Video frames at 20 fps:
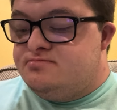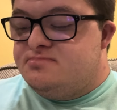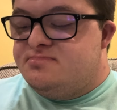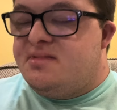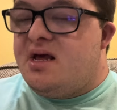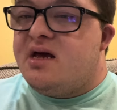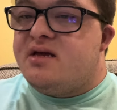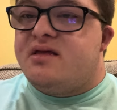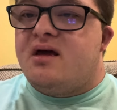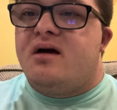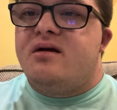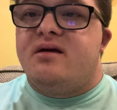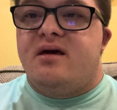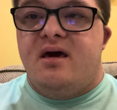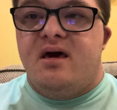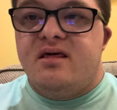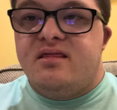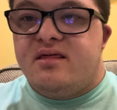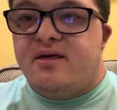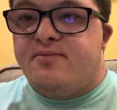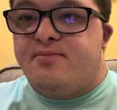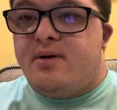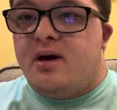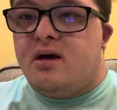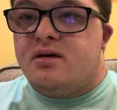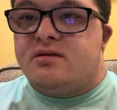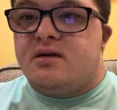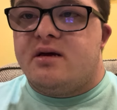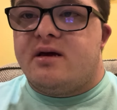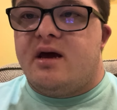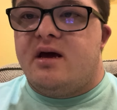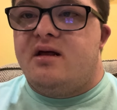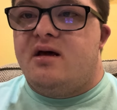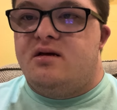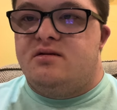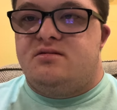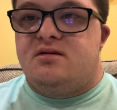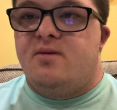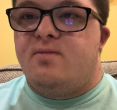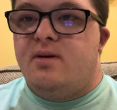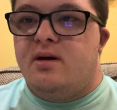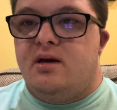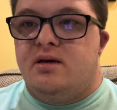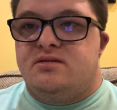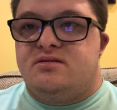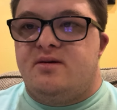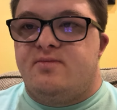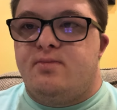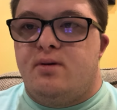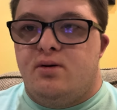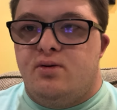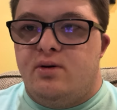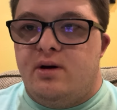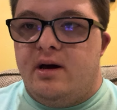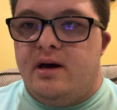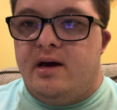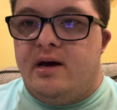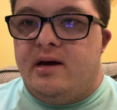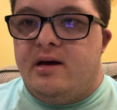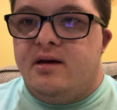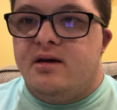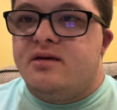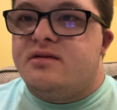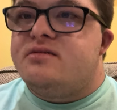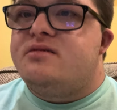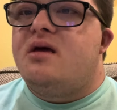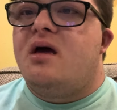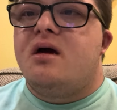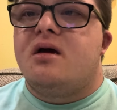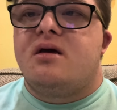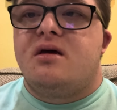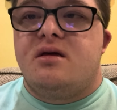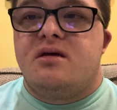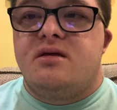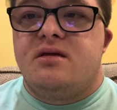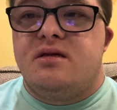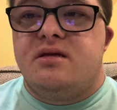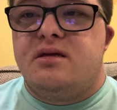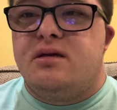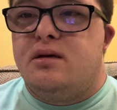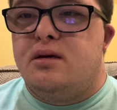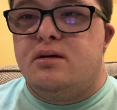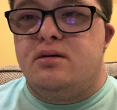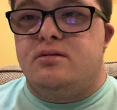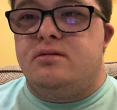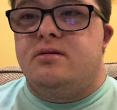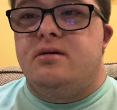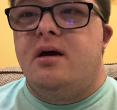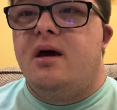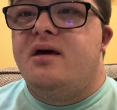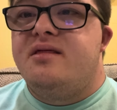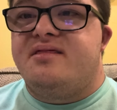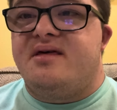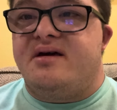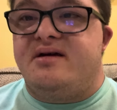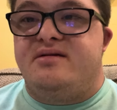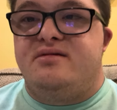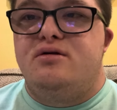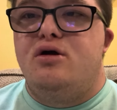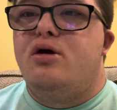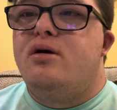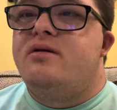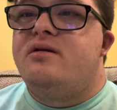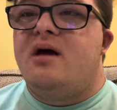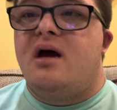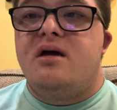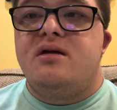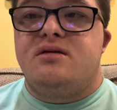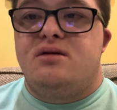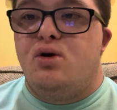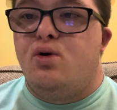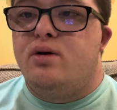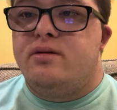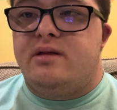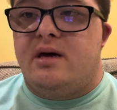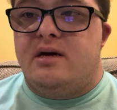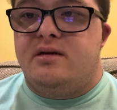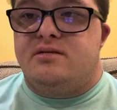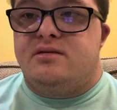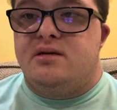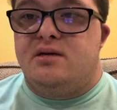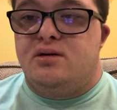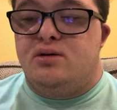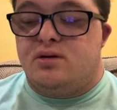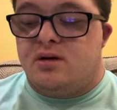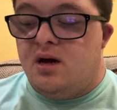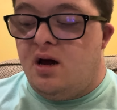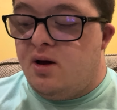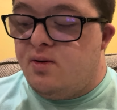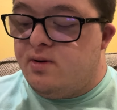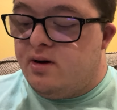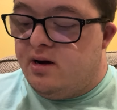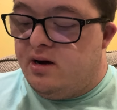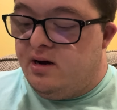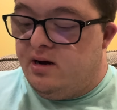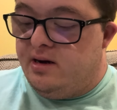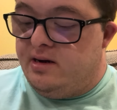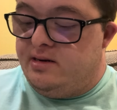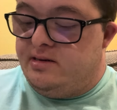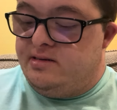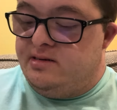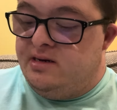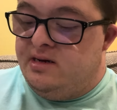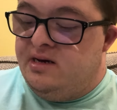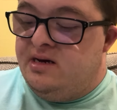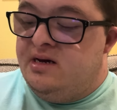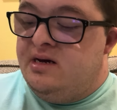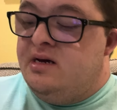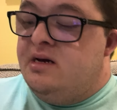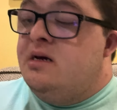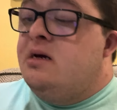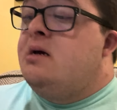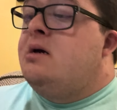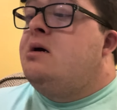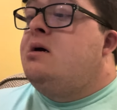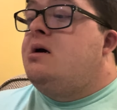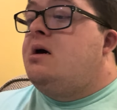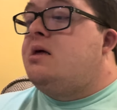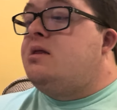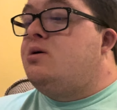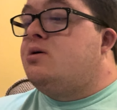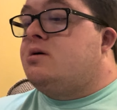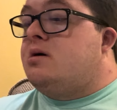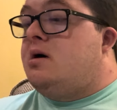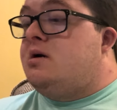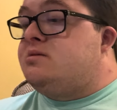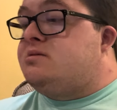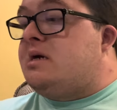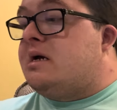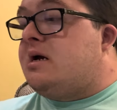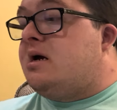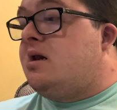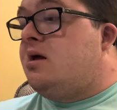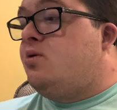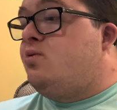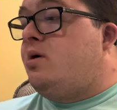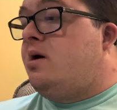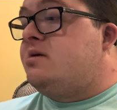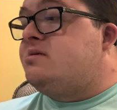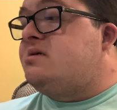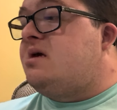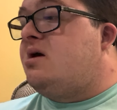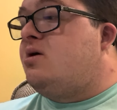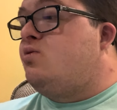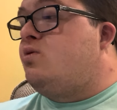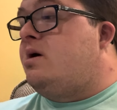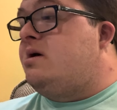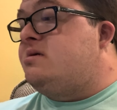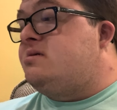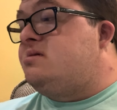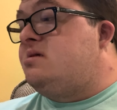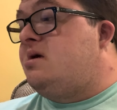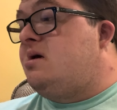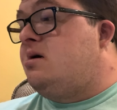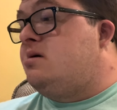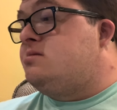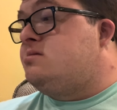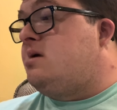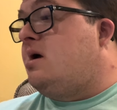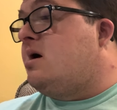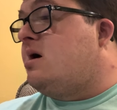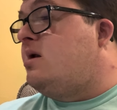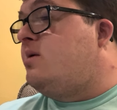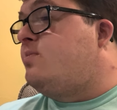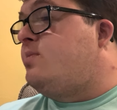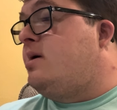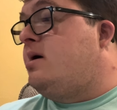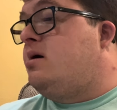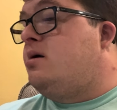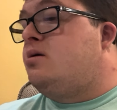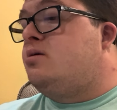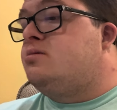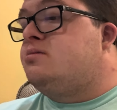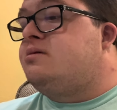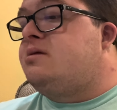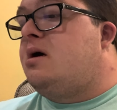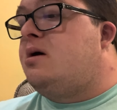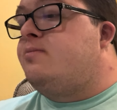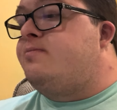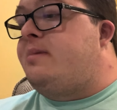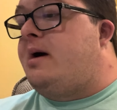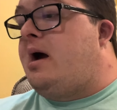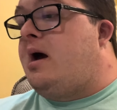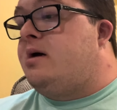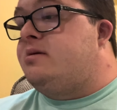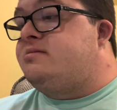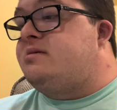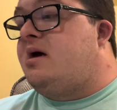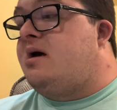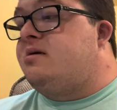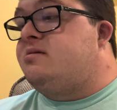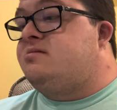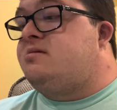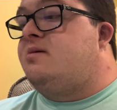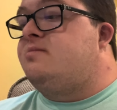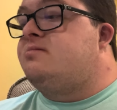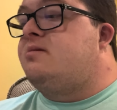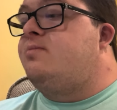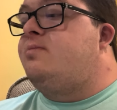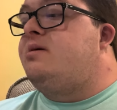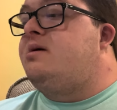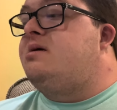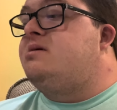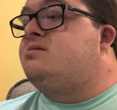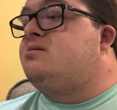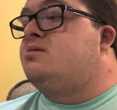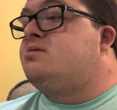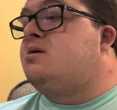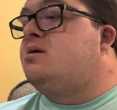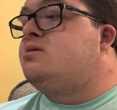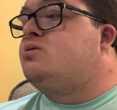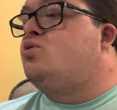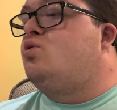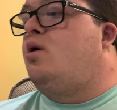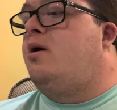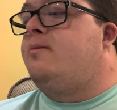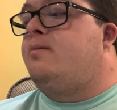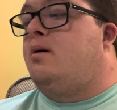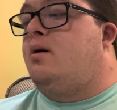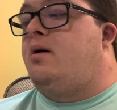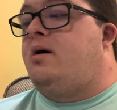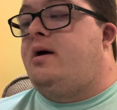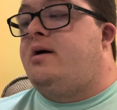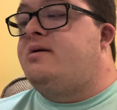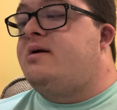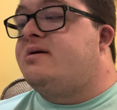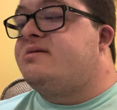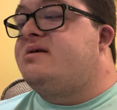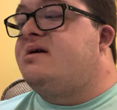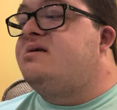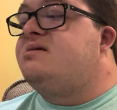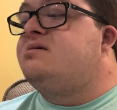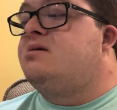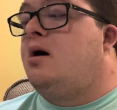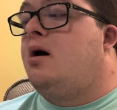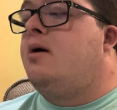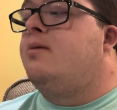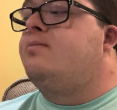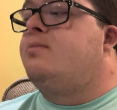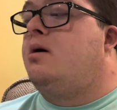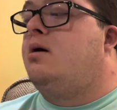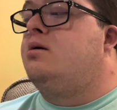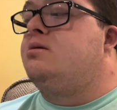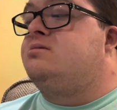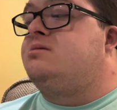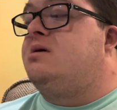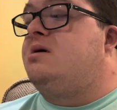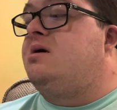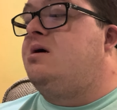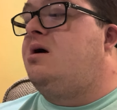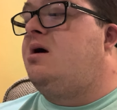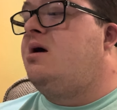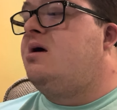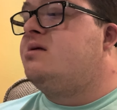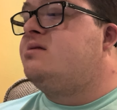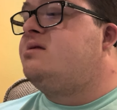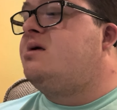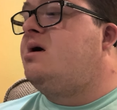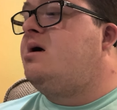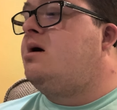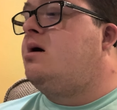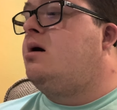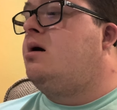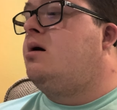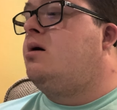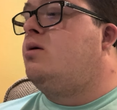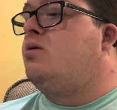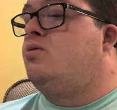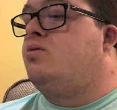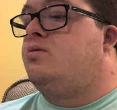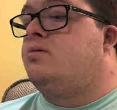take down easy bears and get a semi-hissible way. It's not, dude, Ethan, you're not doing that, dude. Come on. In the Grand Secondary, Wes and Wesley are talking about their match at WWE 2024 NXT No Mercy, and they are